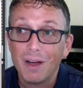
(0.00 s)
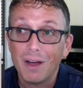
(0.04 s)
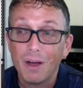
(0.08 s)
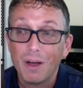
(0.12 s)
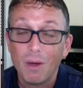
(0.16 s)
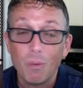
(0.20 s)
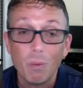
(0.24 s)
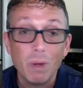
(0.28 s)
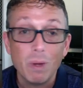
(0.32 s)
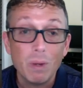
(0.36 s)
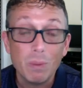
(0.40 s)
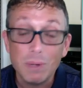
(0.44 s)

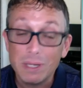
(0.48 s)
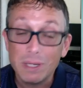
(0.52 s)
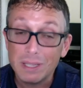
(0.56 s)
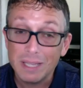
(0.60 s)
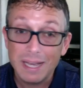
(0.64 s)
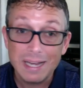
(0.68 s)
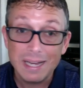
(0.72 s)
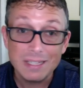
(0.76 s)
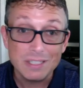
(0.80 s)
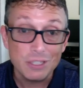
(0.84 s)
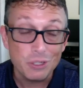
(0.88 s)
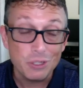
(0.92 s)
we
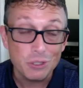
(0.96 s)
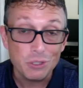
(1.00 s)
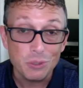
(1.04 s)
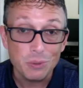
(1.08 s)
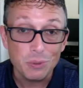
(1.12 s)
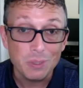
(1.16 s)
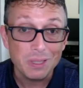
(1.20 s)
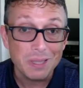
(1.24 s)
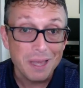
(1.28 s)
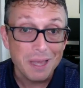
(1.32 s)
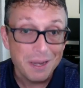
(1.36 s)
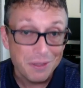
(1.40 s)
realize that you're
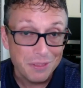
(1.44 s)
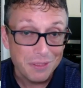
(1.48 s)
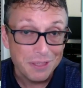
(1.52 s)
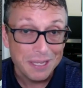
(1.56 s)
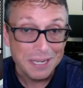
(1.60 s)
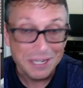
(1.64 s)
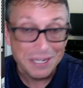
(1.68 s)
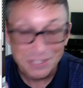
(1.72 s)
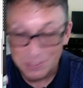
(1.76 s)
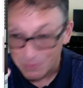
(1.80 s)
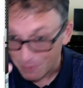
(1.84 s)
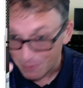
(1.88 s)
doing a lot of
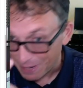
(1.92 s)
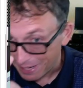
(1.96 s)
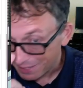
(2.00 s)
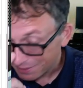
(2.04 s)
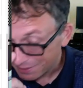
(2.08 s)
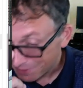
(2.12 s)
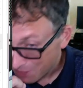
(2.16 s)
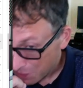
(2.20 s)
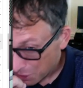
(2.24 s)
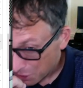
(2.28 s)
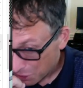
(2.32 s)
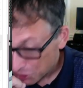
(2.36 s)
things,
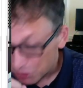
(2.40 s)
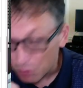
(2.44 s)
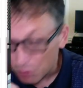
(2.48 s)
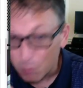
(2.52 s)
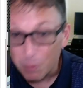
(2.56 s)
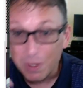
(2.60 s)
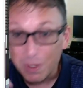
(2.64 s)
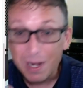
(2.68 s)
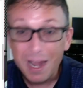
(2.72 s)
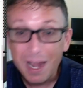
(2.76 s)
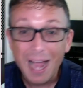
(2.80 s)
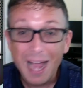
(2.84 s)
right? So
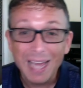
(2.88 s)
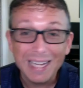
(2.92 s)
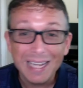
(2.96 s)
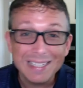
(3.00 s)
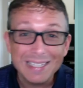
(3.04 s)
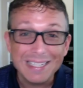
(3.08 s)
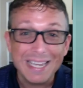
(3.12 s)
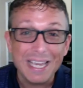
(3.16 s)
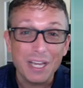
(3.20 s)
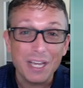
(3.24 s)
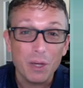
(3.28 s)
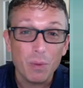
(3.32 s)
we're not going
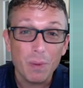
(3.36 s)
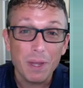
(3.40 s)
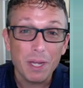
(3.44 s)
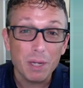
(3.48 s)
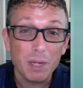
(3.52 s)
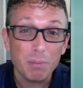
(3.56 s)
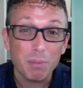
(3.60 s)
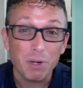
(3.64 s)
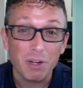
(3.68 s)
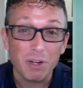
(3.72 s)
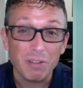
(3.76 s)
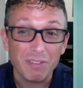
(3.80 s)
to take away
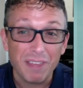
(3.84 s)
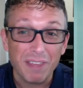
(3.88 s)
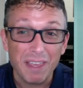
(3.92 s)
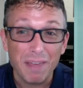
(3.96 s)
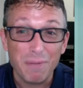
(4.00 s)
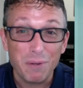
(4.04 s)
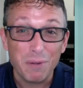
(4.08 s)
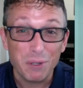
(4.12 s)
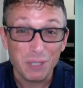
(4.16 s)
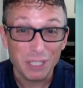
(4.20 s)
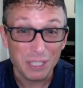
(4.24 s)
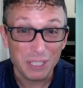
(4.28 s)
your birthday
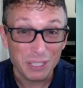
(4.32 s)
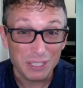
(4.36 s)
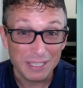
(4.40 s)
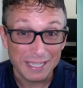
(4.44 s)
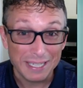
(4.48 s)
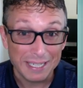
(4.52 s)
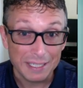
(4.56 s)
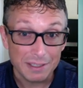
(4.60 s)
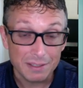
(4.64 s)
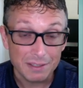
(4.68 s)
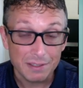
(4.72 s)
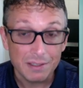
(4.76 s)
if you're a little
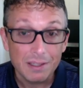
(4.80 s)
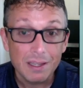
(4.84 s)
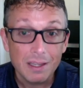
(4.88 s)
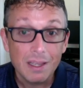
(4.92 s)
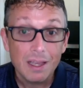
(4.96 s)
late.